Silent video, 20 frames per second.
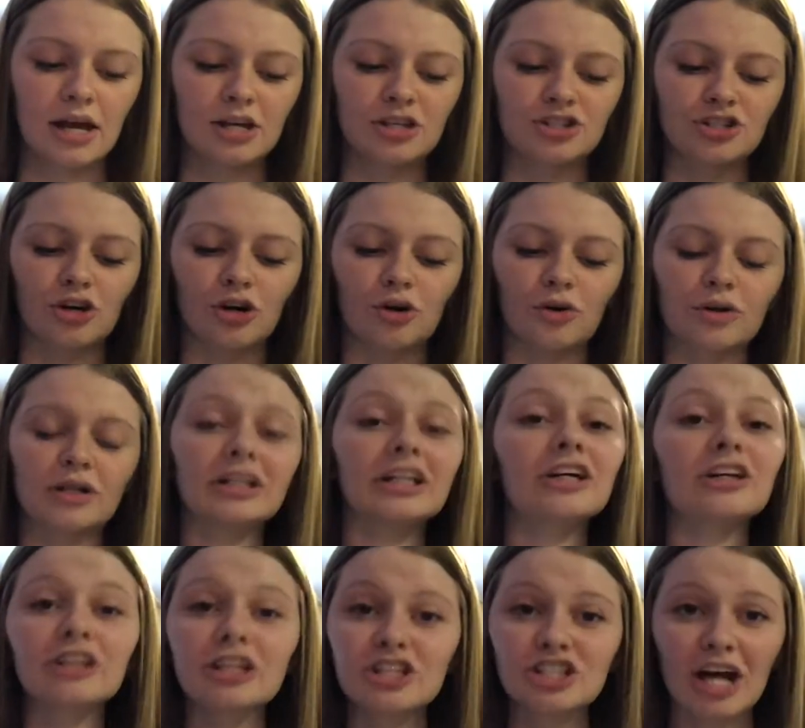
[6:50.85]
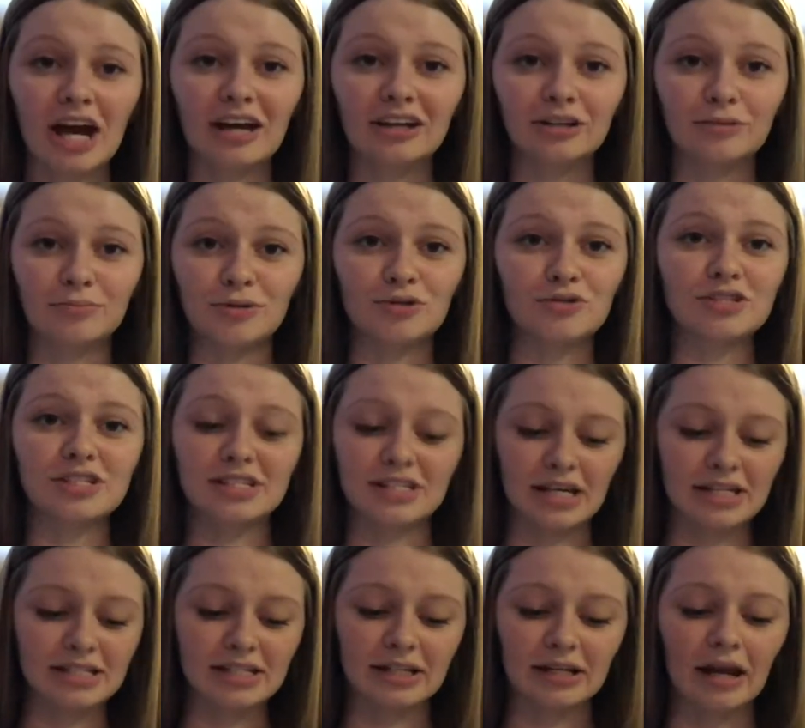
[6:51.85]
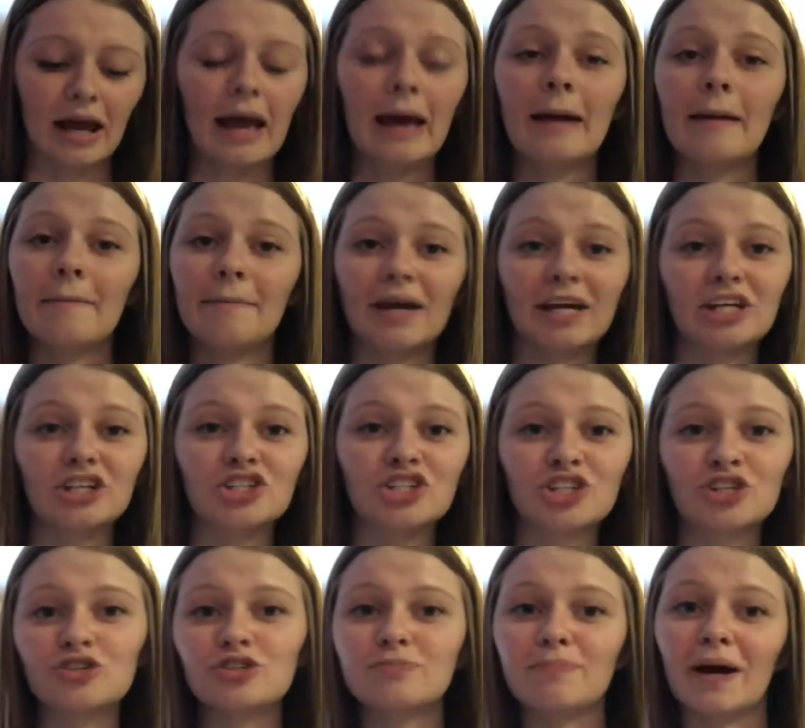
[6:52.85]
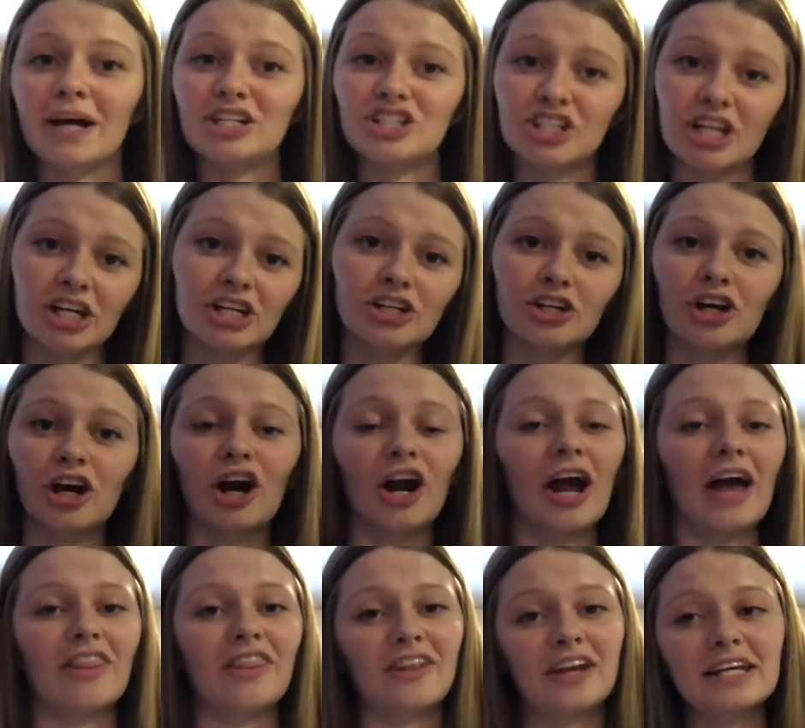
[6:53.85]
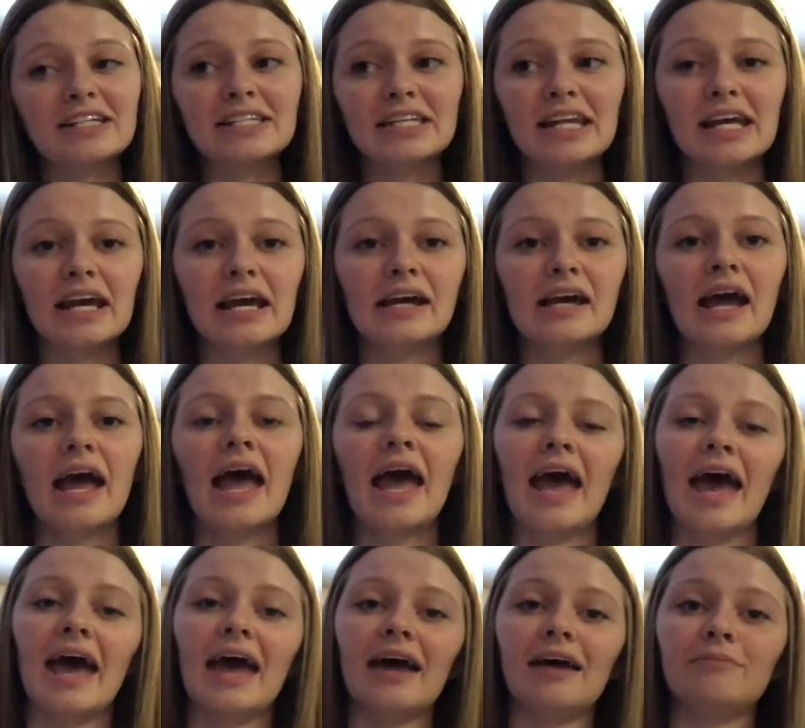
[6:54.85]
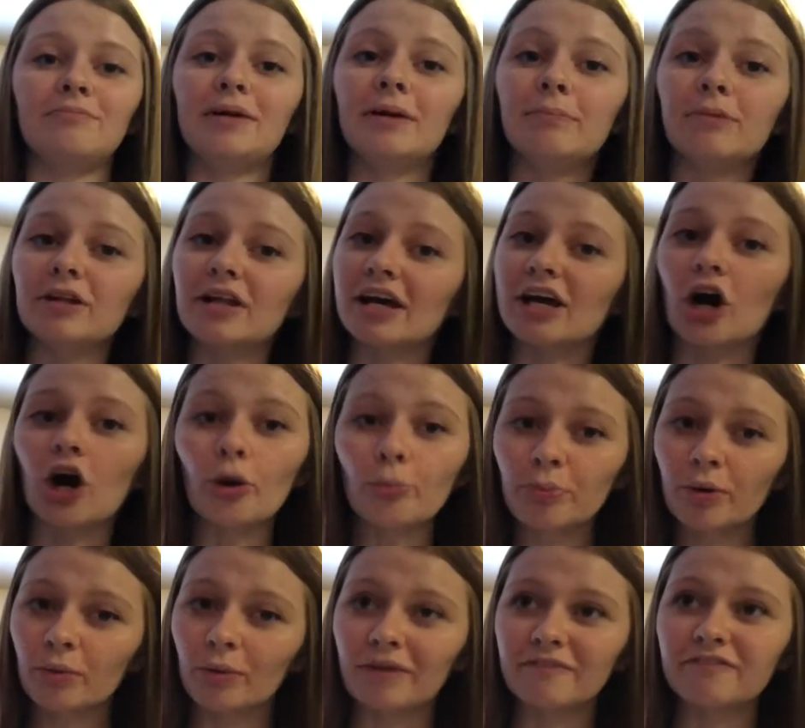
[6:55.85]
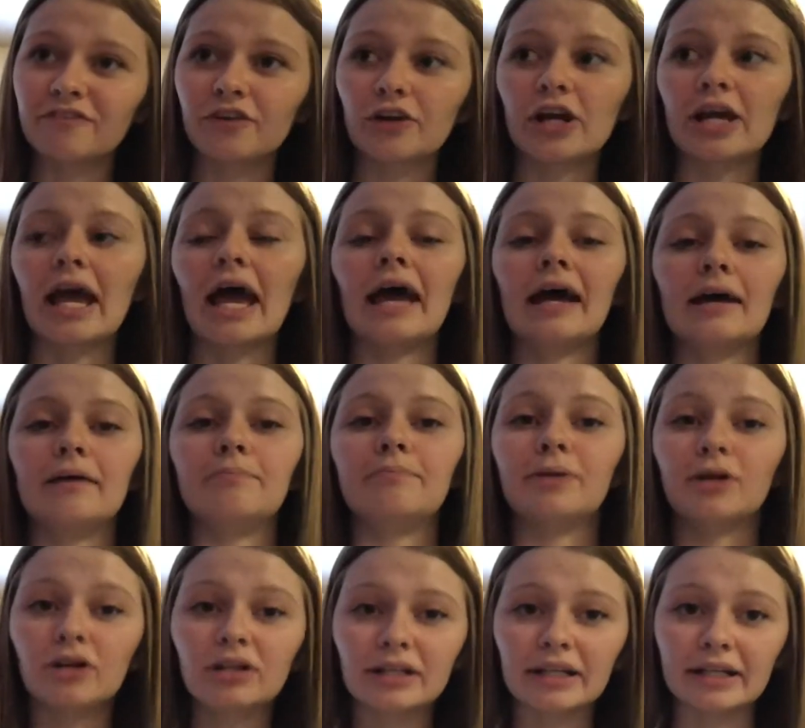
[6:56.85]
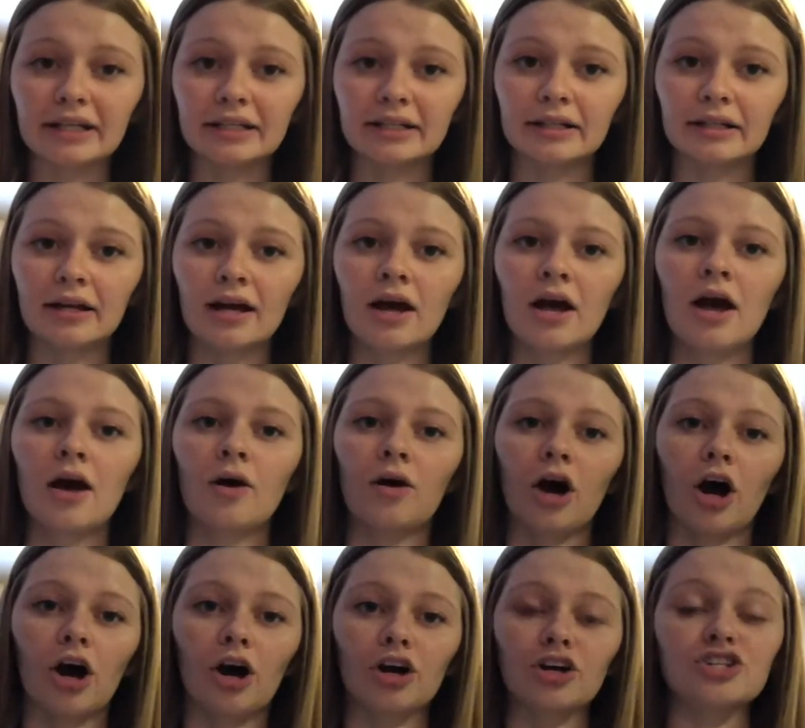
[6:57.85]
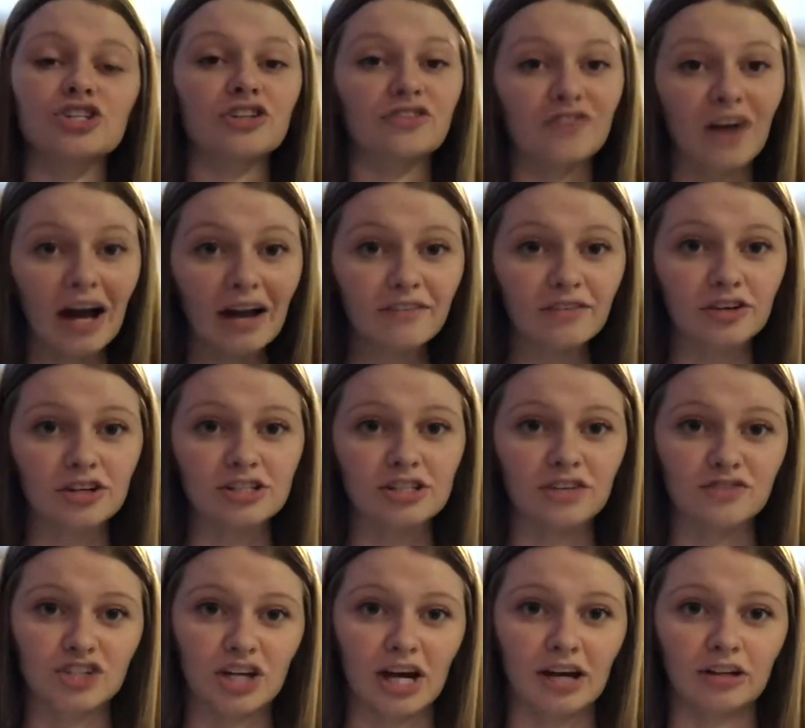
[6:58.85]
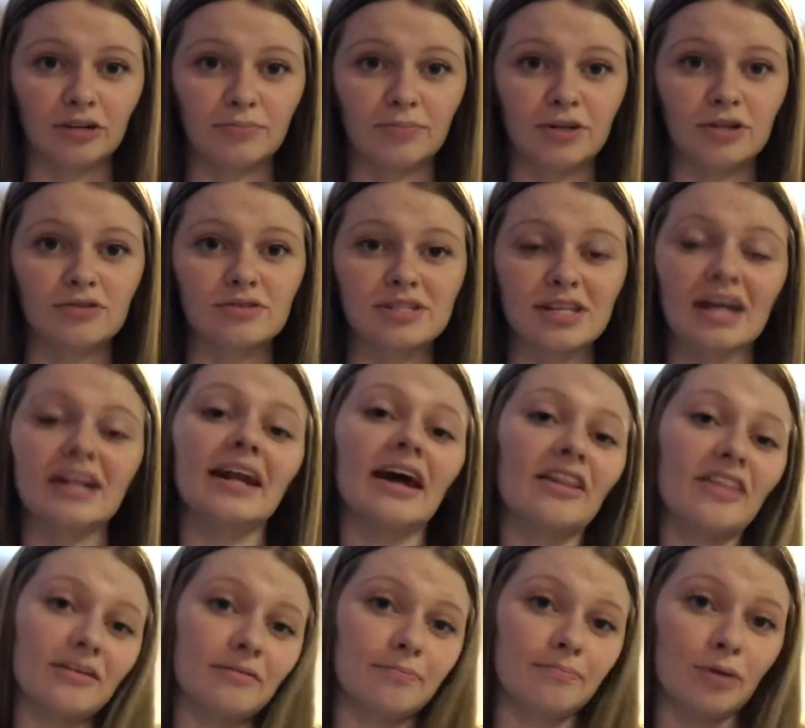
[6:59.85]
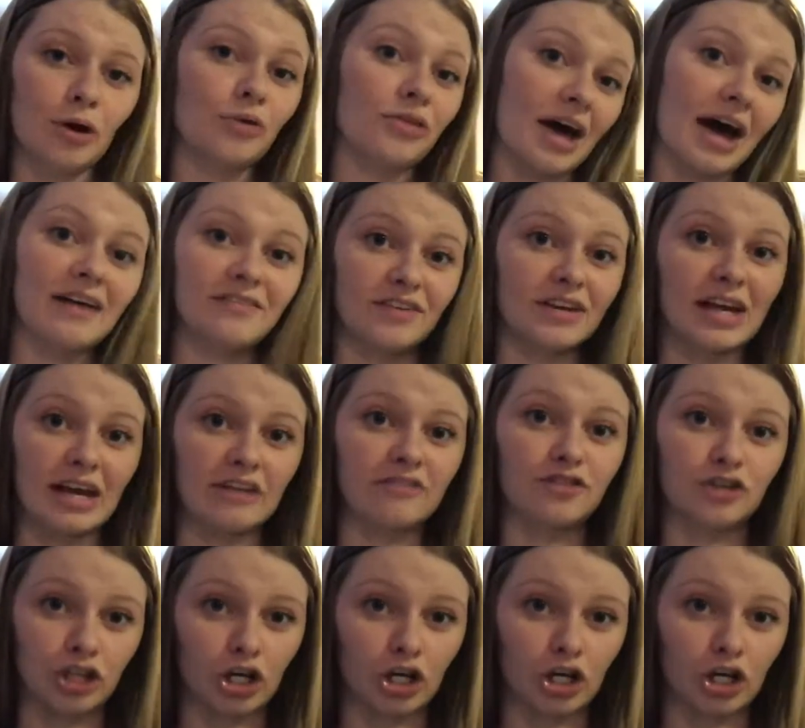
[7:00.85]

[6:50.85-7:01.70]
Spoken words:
So clearly child abuse doesn't pick and choose by gender or ethnicity, and people like Oprah Winfrey and Bill Clinton are survivors of child abuse, and now they both advocate for